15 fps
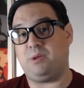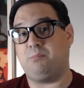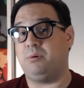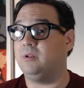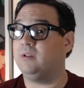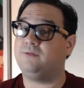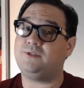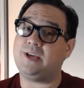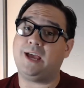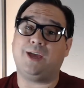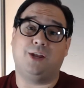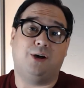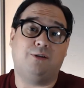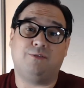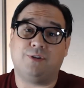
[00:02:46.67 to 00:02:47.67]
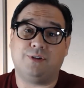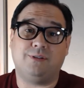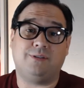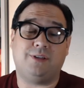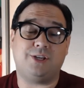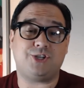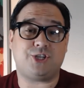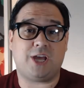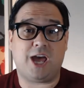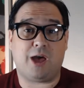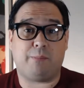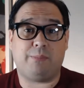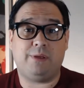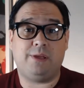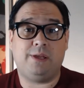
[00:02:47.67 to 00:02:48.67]
people have taken over the
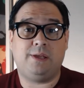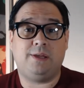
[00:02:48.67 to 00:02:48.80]
shop.